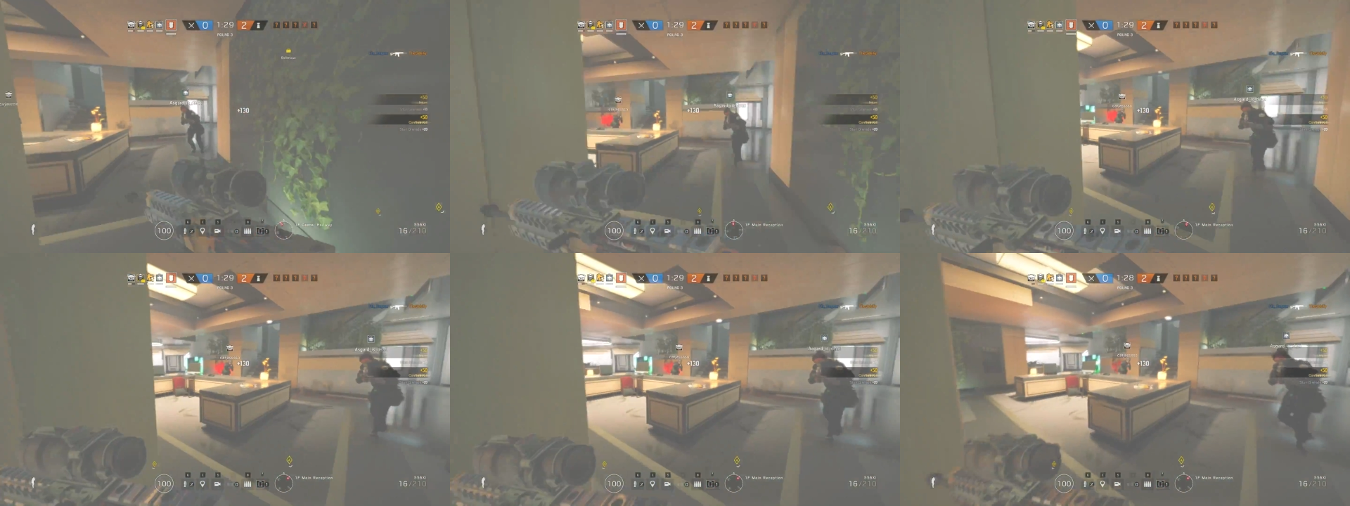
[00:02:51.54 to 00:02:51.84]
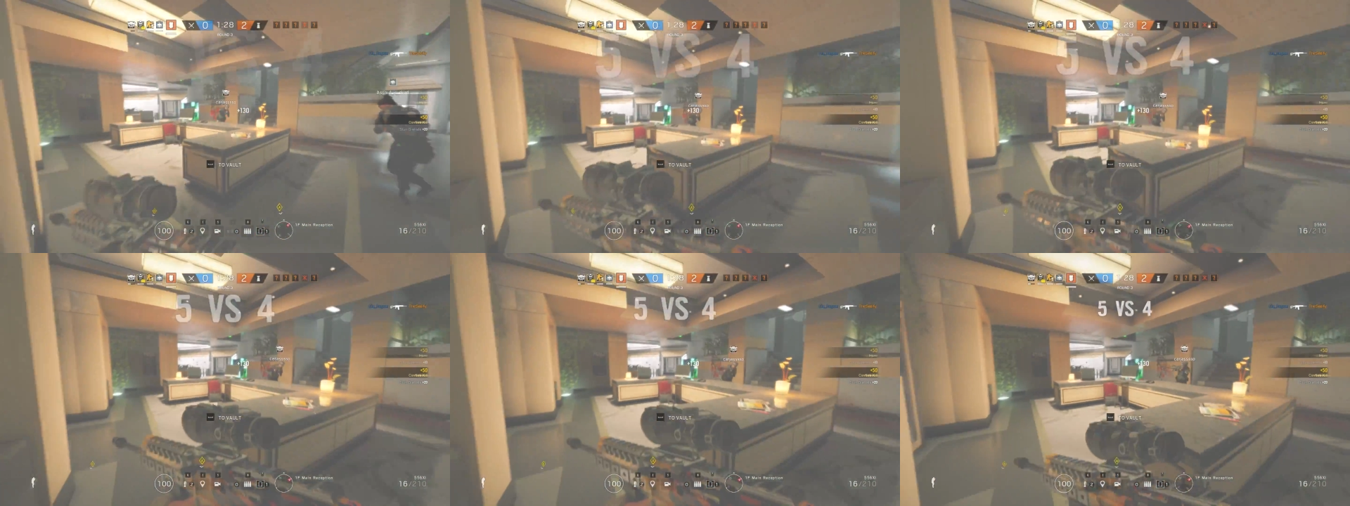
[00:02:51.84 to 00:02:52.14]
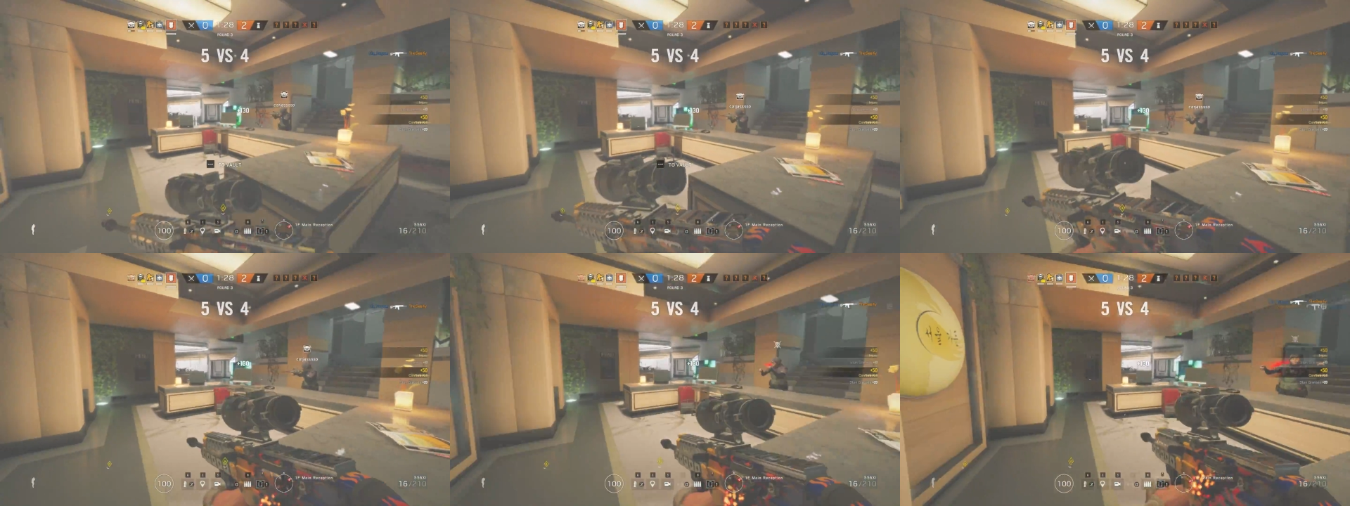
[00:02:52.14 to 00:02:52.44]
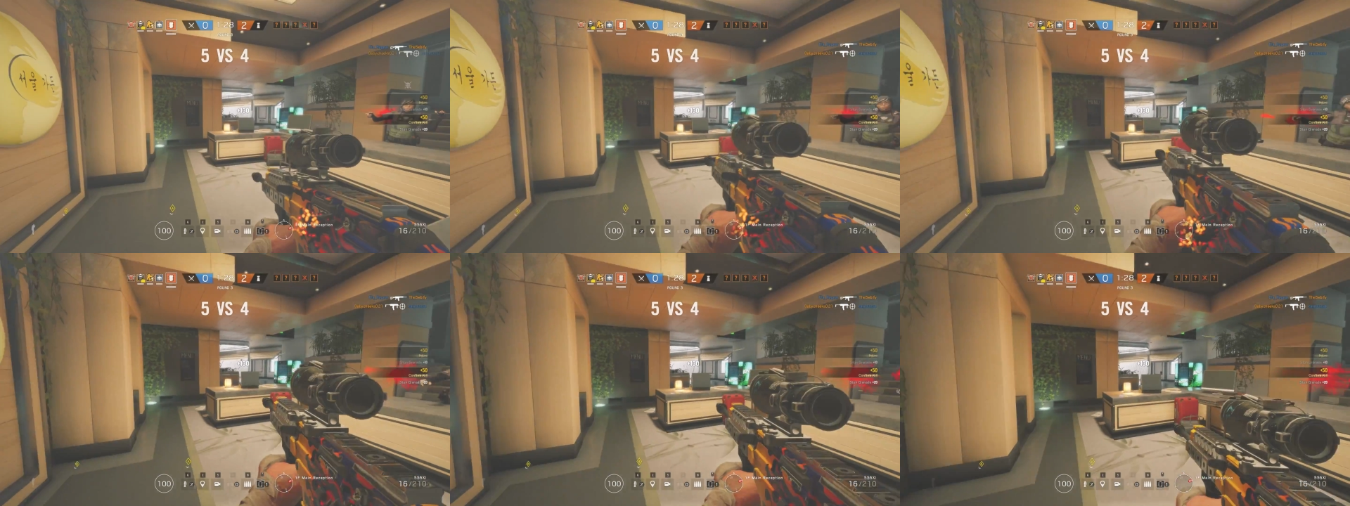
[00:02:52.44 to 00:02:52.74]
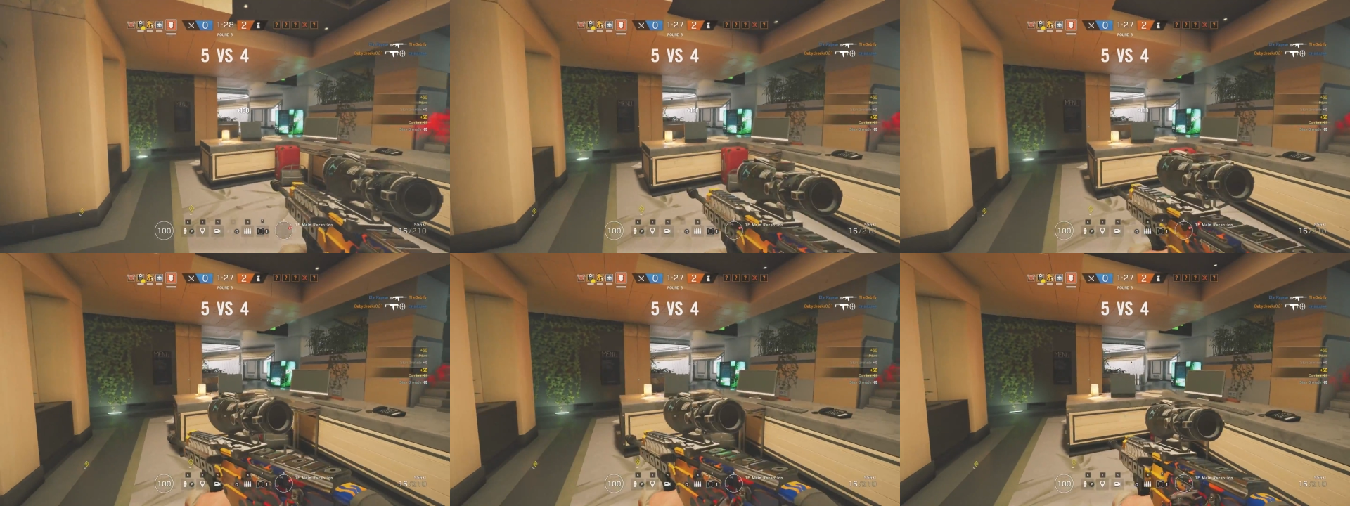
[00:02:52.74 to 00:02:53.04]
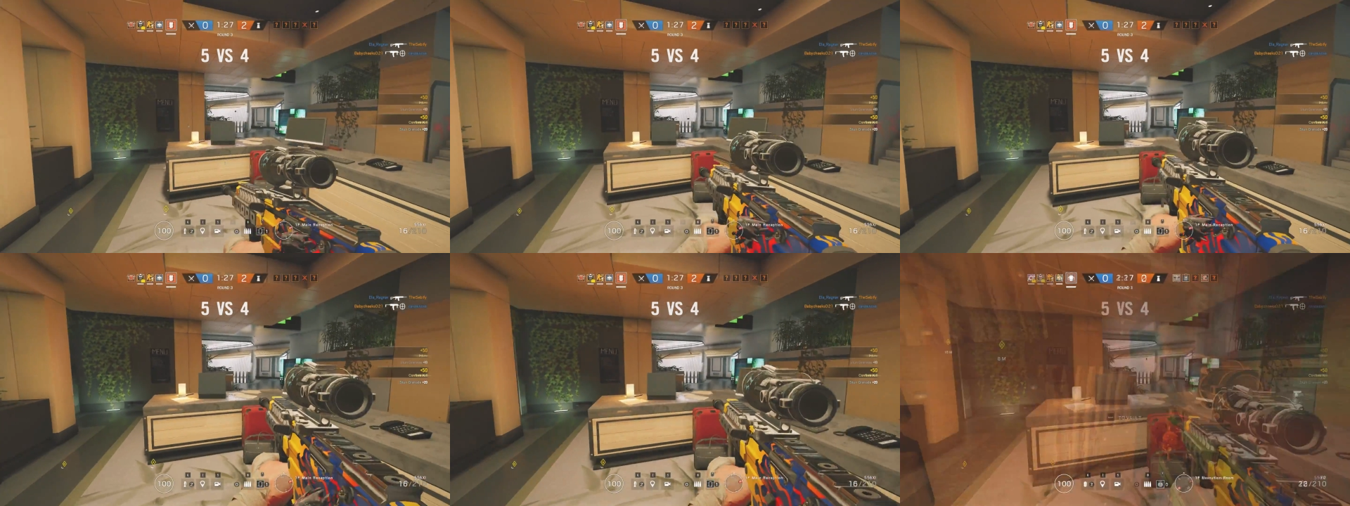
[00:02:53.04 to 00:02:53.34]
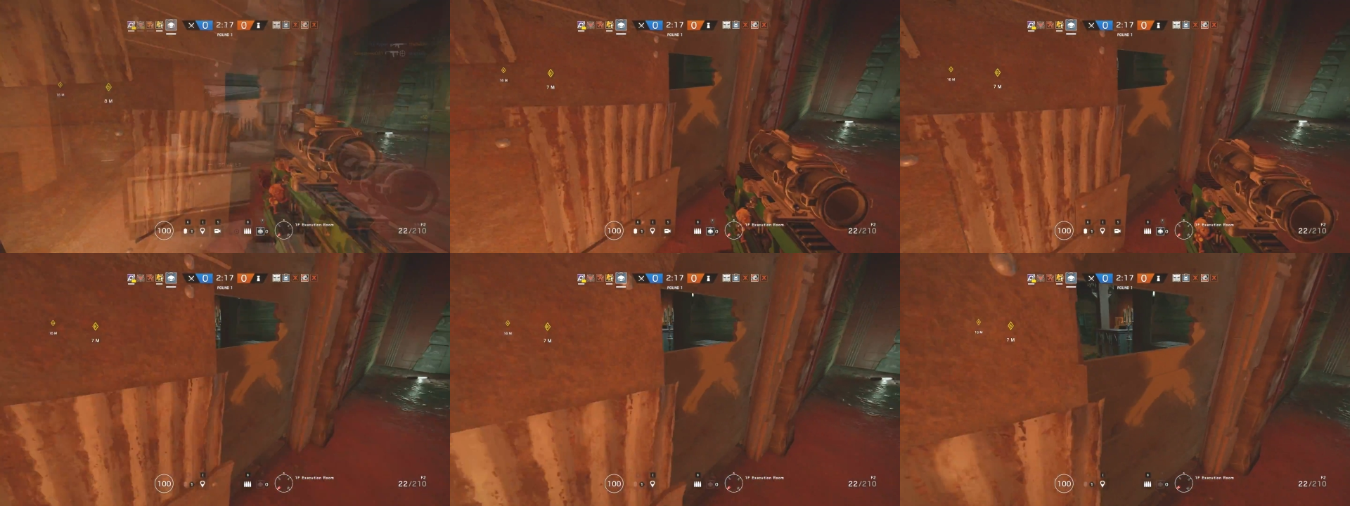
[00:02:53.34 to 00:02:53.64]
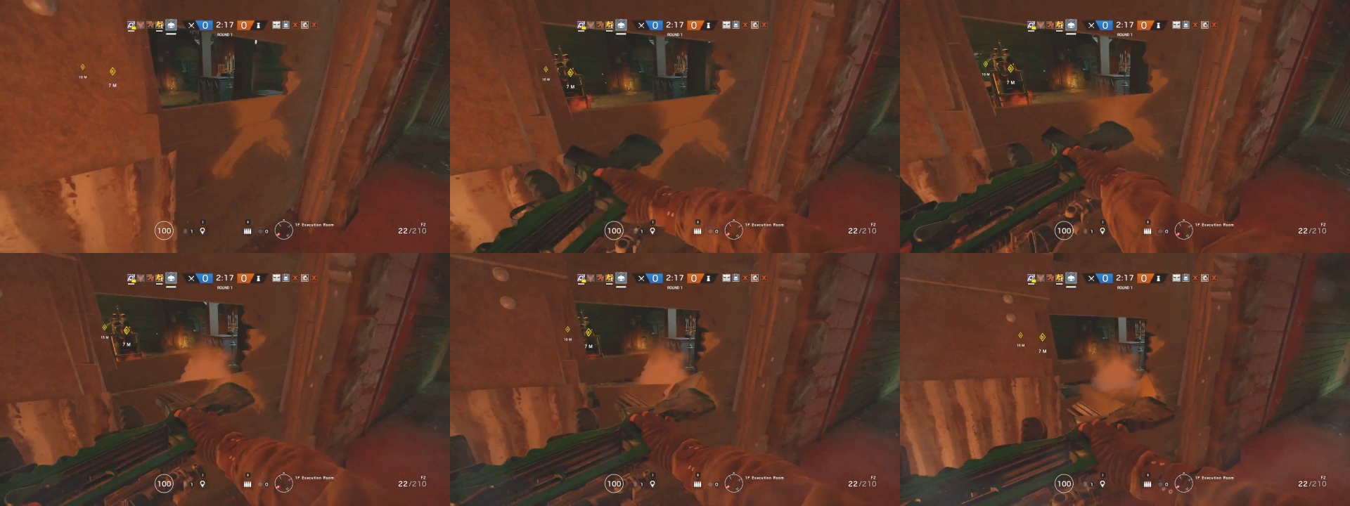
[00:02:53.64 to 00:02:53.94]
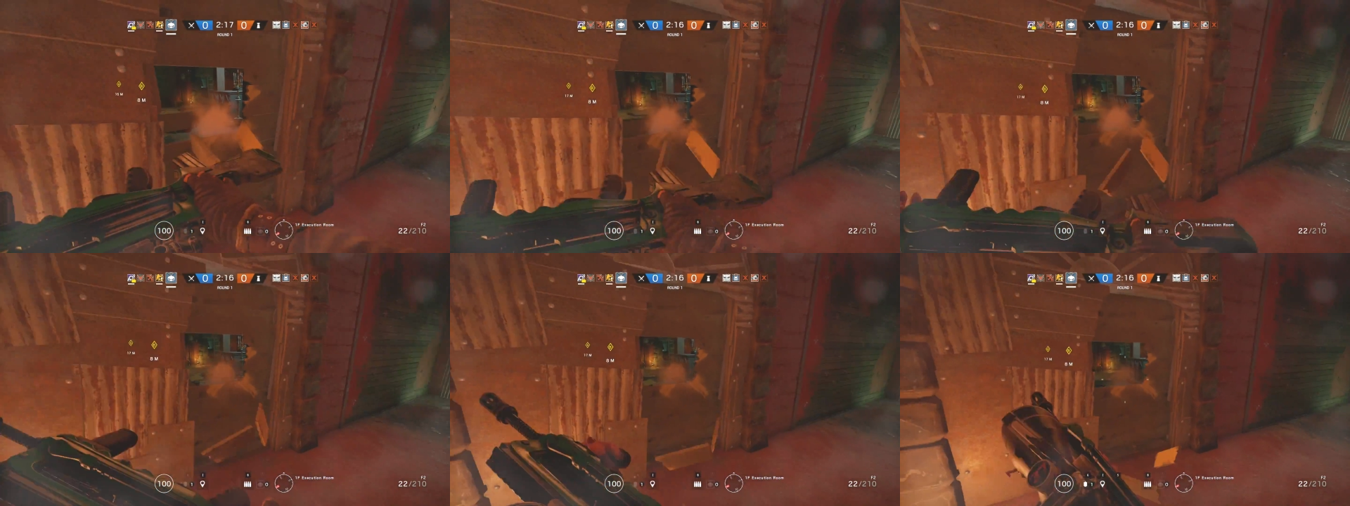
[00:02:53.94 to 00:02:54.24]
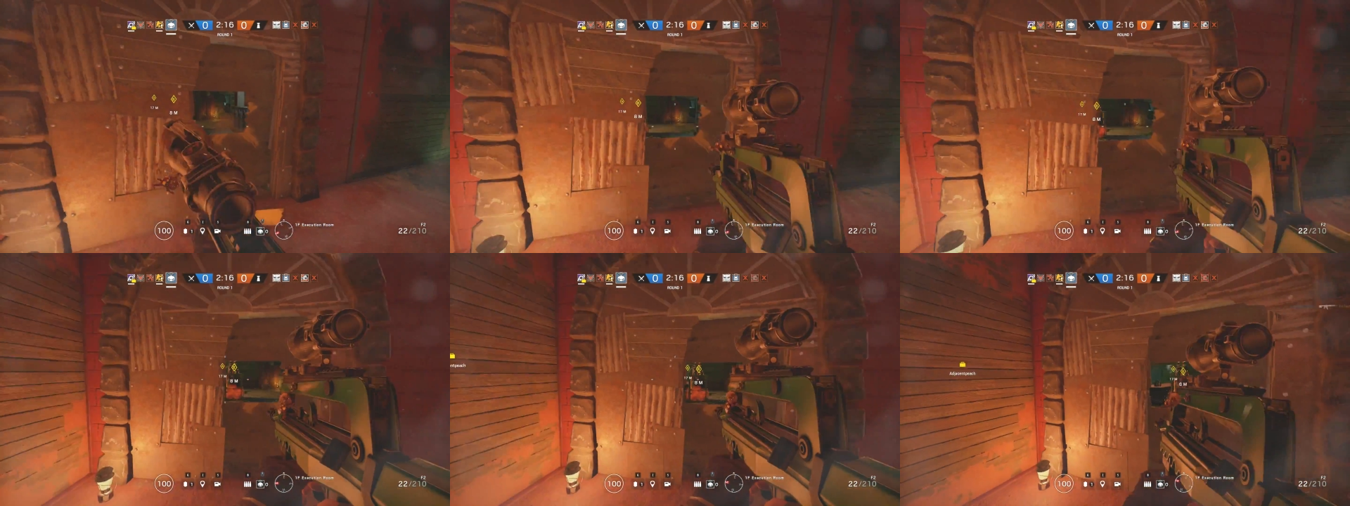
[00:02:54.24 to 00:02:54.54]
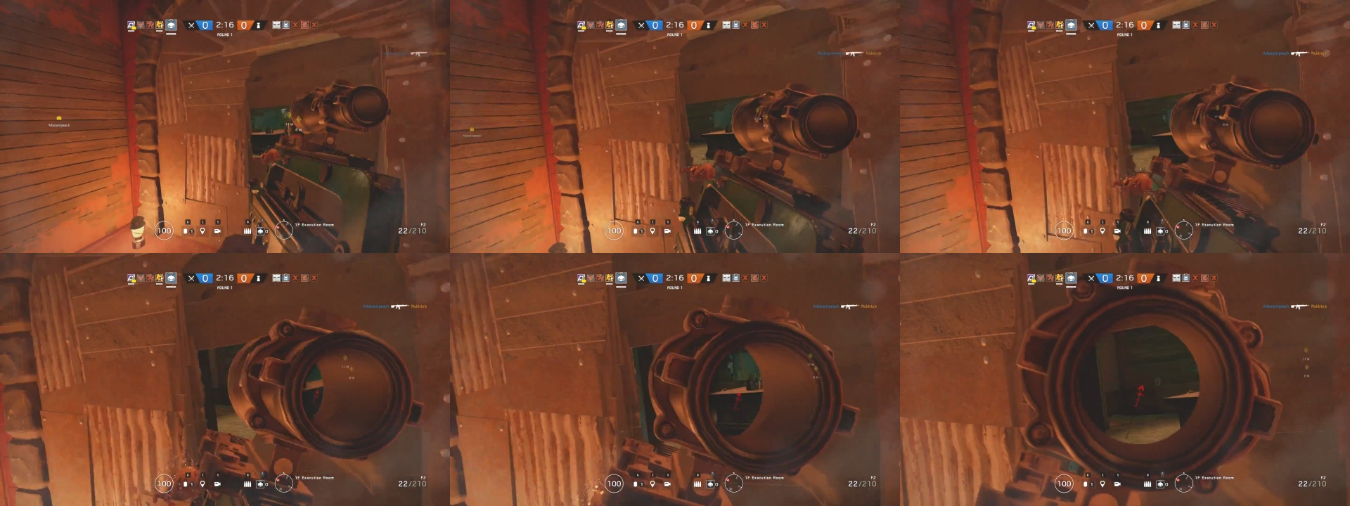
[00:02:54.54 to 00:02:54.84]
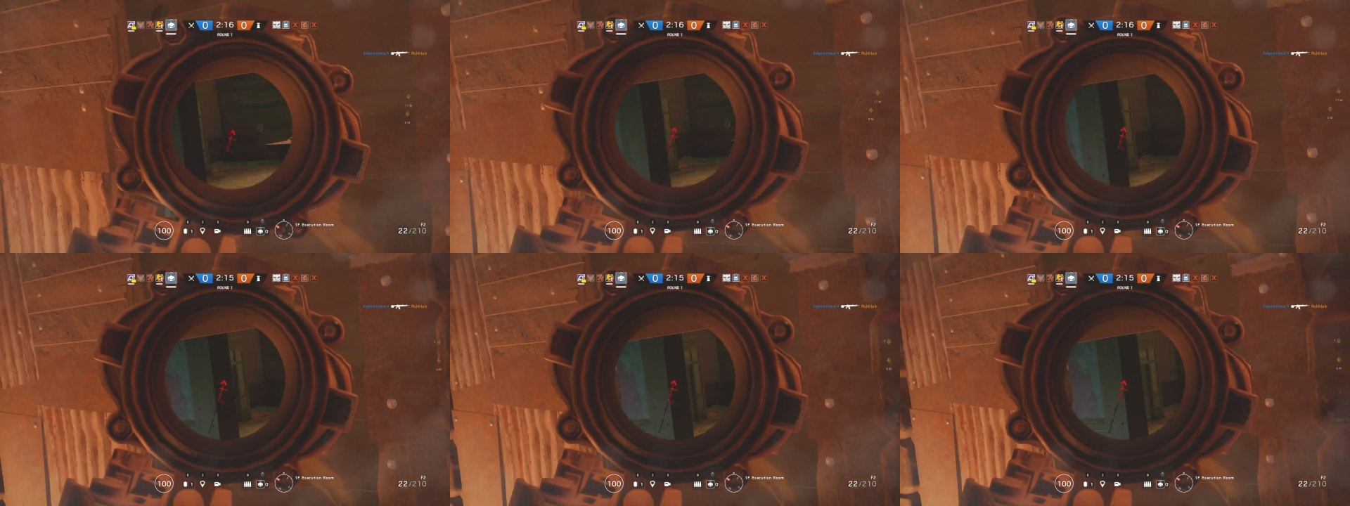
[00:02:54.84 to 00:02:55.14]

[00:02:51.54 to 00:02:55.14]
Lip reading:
[unreadable: no face in view]